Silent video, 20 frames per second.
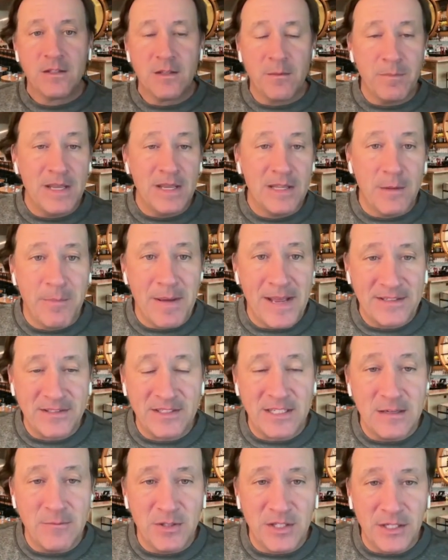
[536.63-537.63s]
to being the
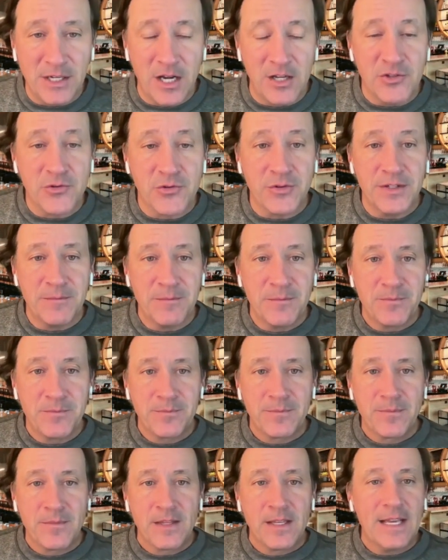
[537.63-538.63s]
best team in the country.
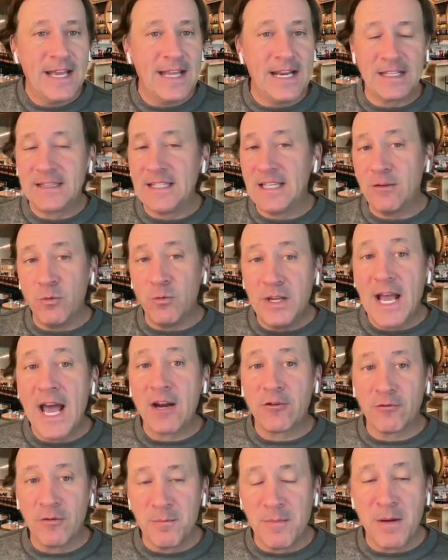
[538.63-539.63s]
And I think we
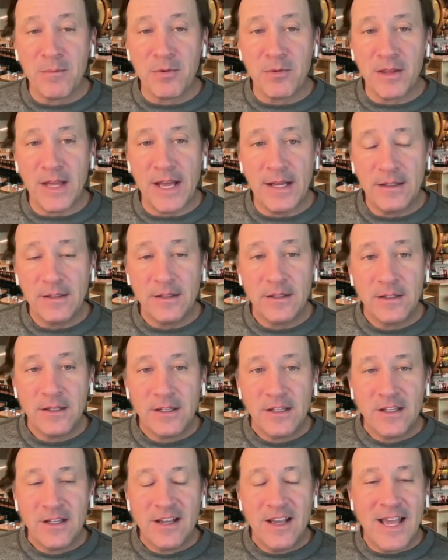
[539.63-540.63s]
got to remember that.
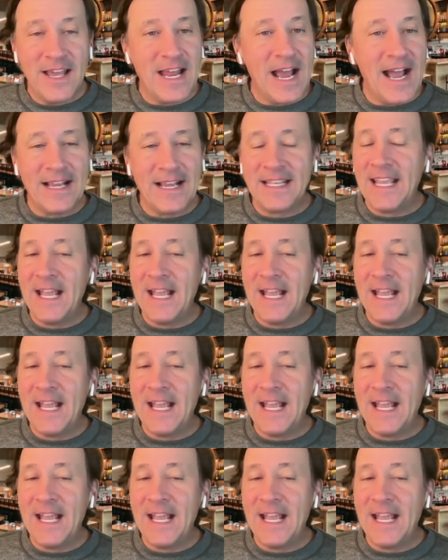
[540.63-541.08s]
And I